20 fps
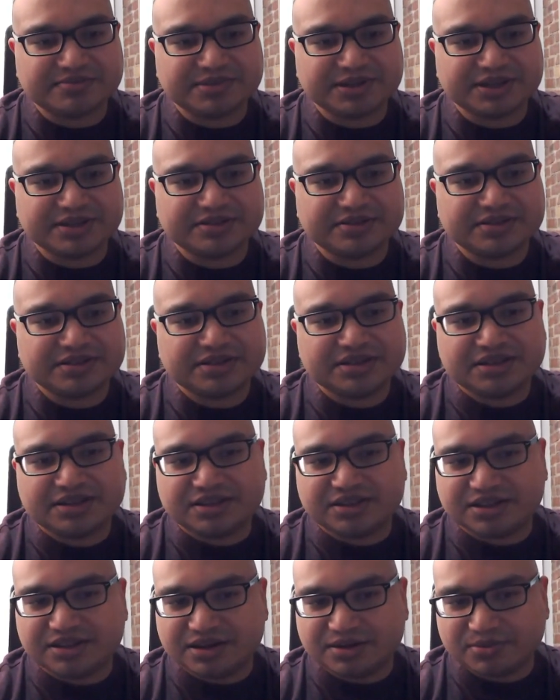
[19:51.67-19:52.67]
But
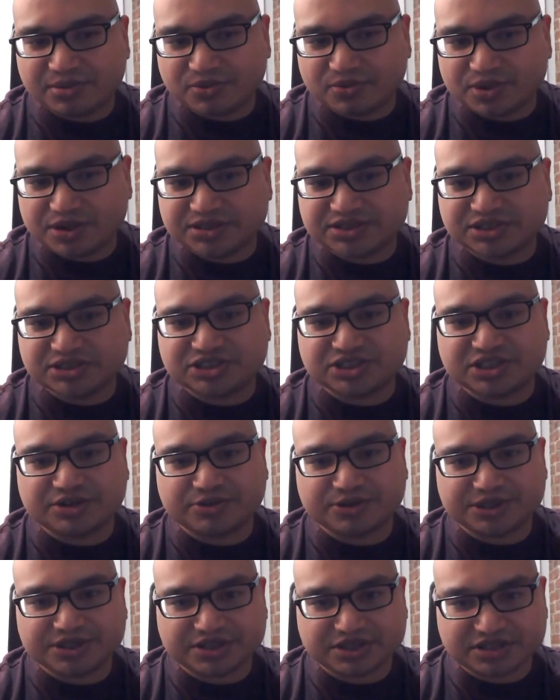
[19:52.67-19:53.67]
the The number ones are
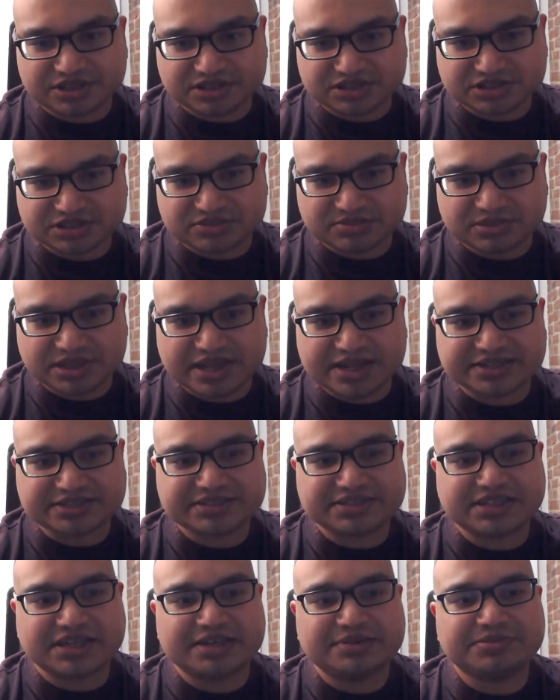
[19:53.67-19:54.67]
generally the consume
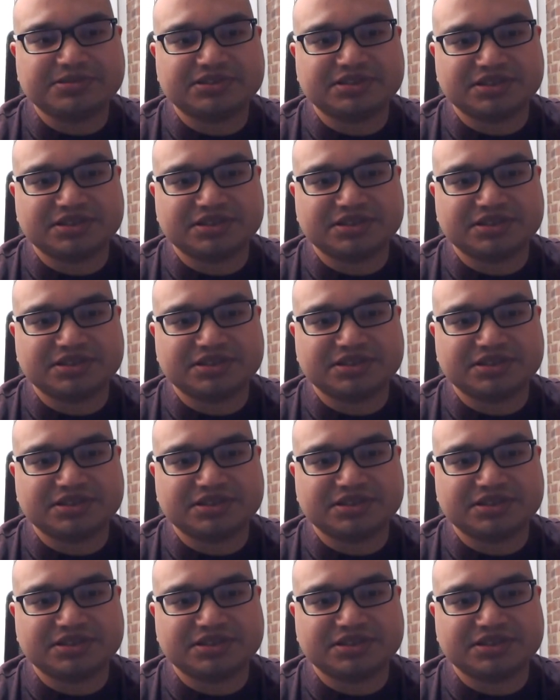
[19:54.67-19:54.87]
last types.